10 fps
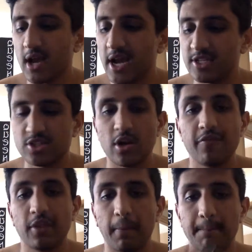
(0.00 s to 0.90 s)
I'd start
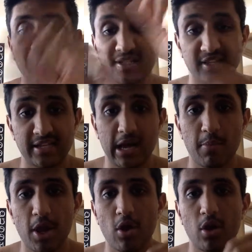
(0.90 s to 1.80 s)
feeling buzzing down
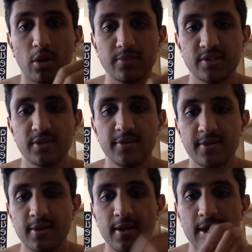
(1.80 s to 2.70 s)
my arms,
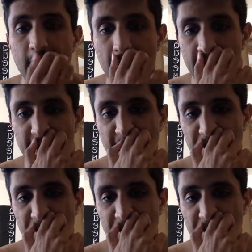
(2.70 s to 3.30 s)
and